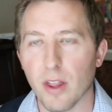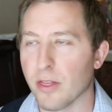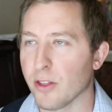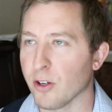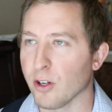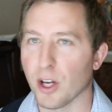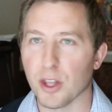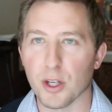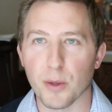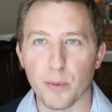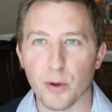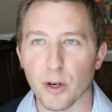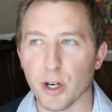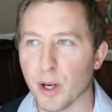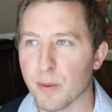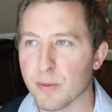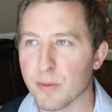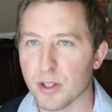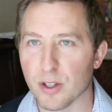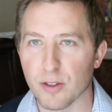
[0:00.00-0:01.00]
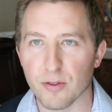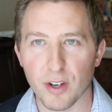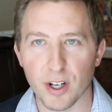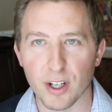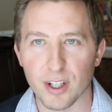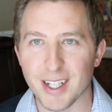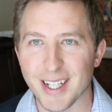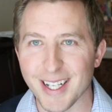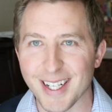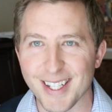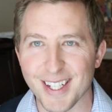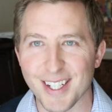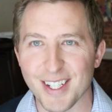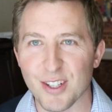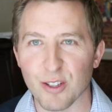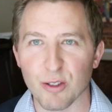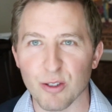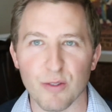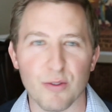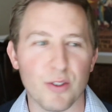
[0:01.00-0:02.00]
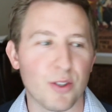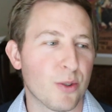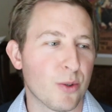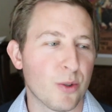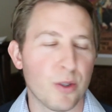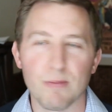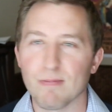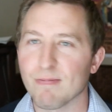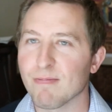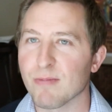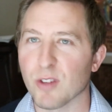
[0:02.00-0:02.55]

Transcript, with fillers: There are other programs that are very easy to review.